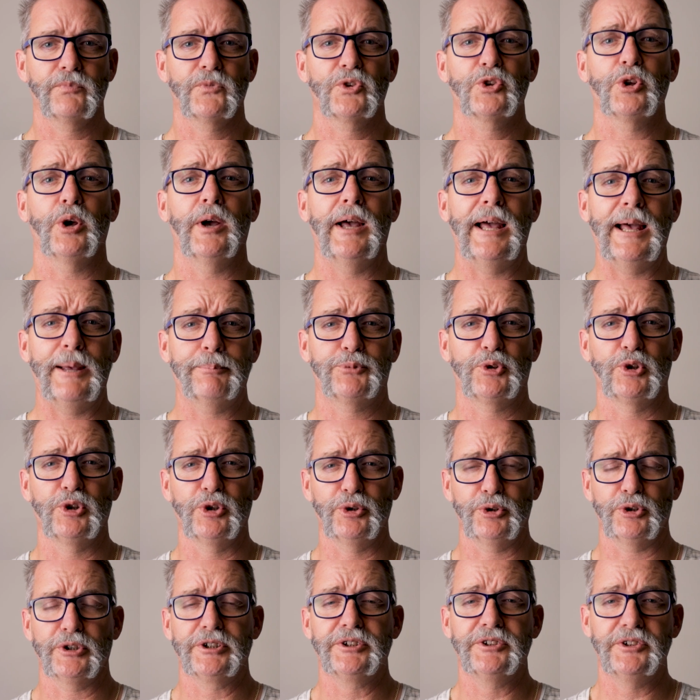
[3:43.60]
So I
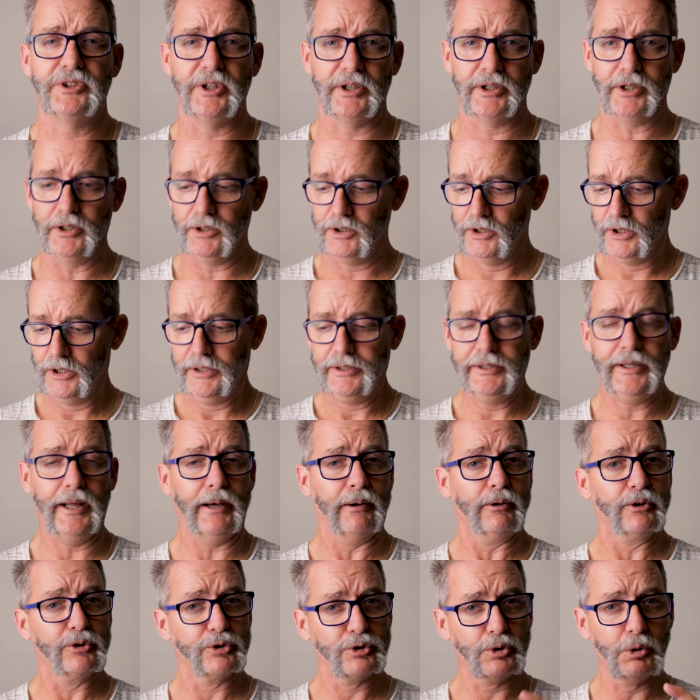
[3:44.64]
absolutely dig it.
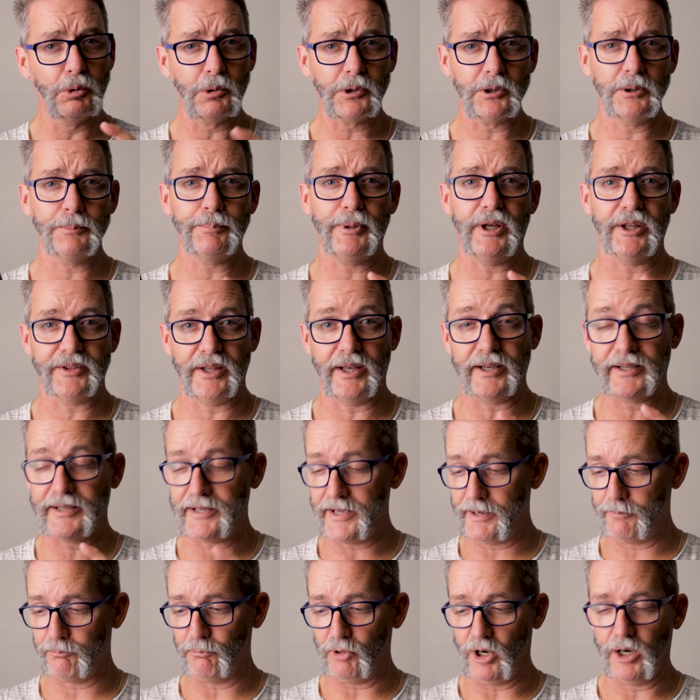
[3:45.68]
Now, talking about that
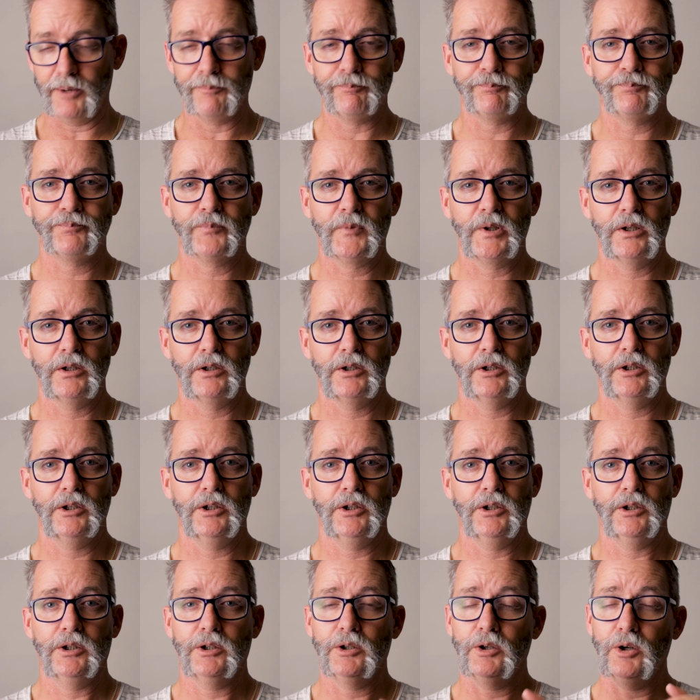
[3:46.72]
camera,
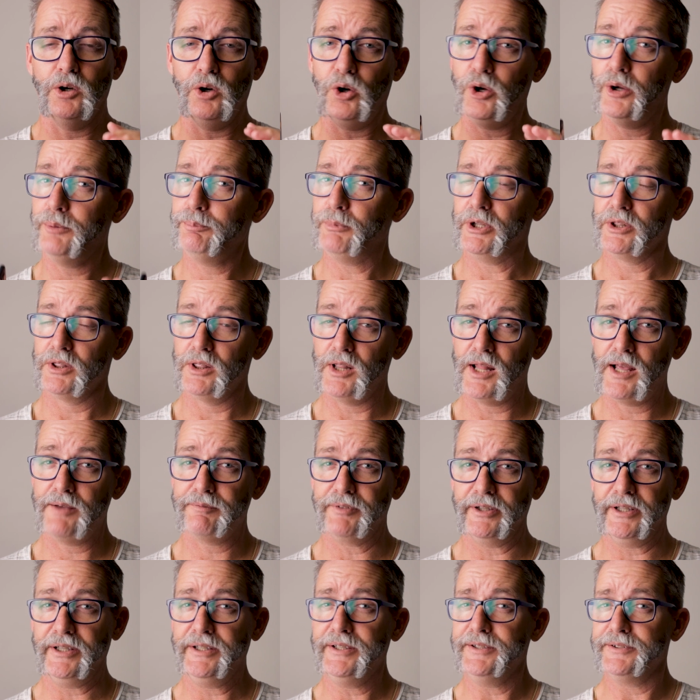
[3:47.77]
I'm
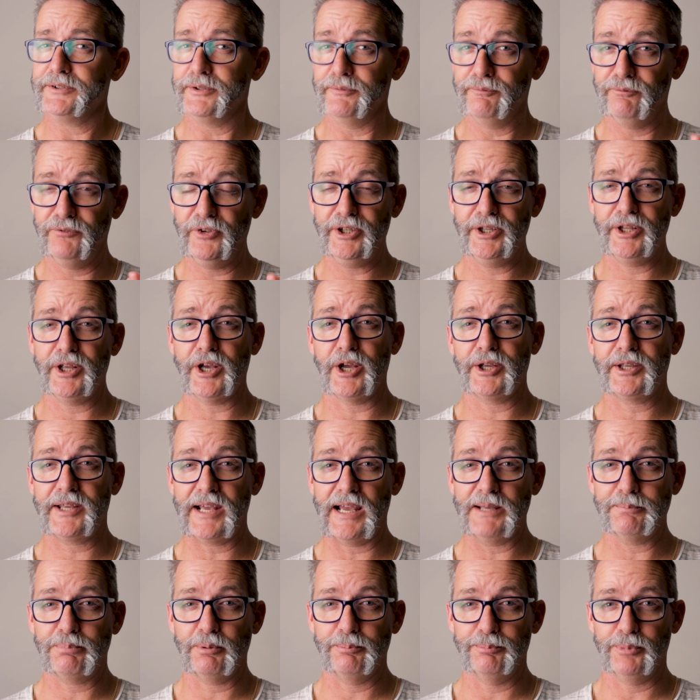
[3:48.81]
loving the video
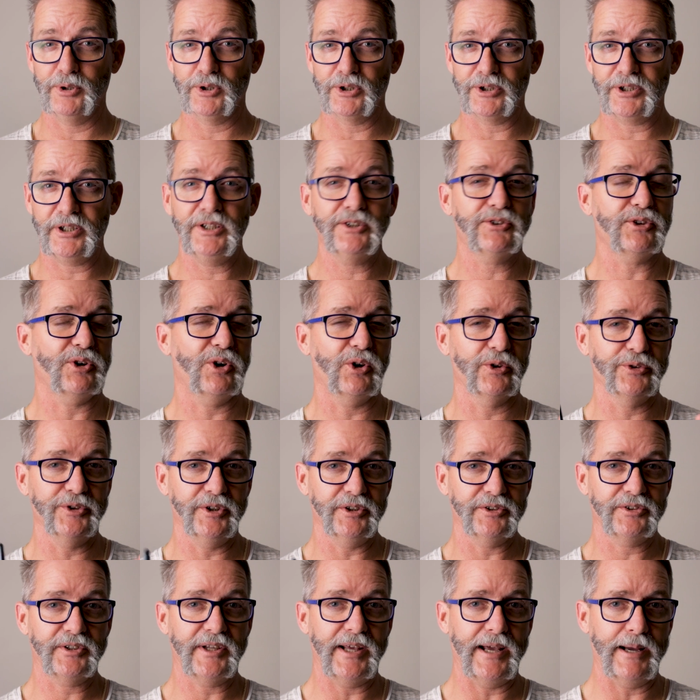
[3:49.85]
capabilities on
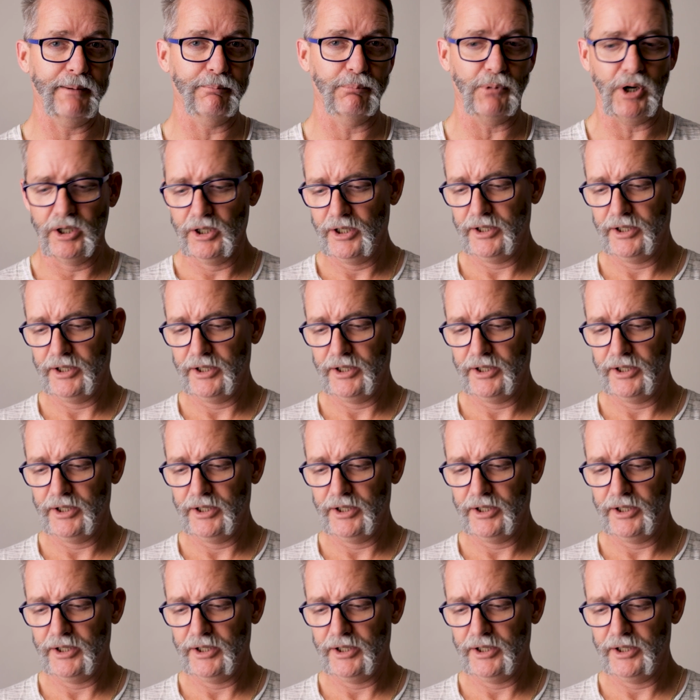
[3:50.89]
this camera.